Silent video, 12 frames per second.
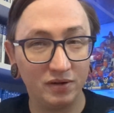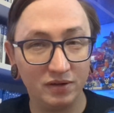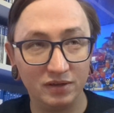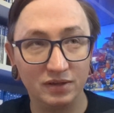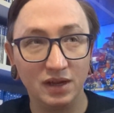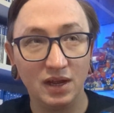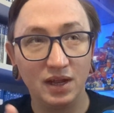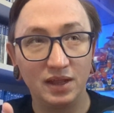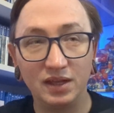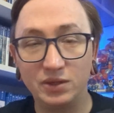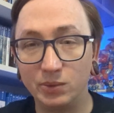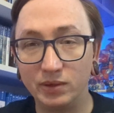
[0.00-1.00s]
because
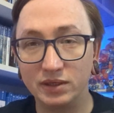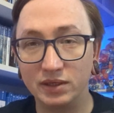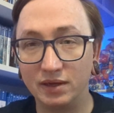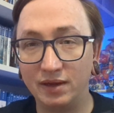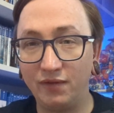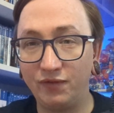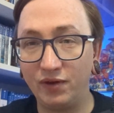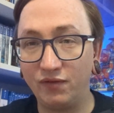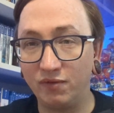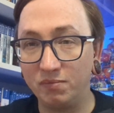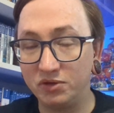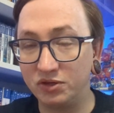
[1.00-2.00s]
this was gifted
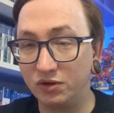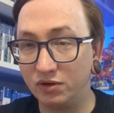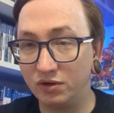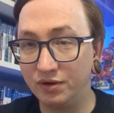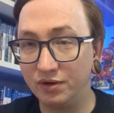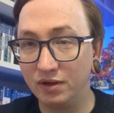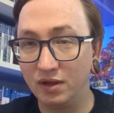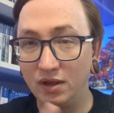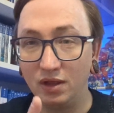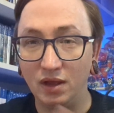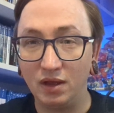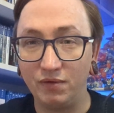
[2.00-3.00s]
from Sean,
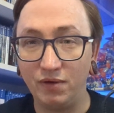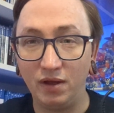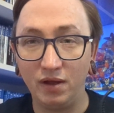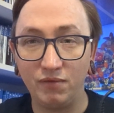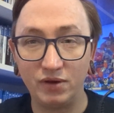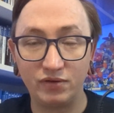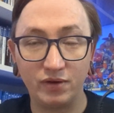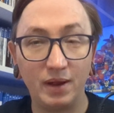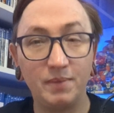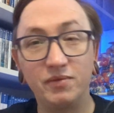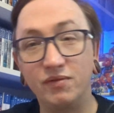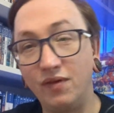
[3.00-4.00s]
Retro
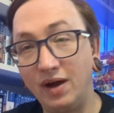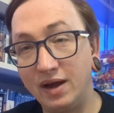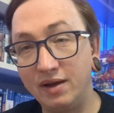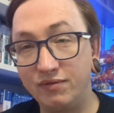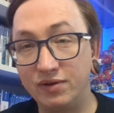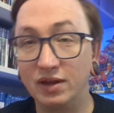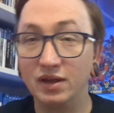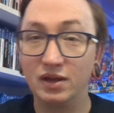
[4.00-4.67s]
Games Revived,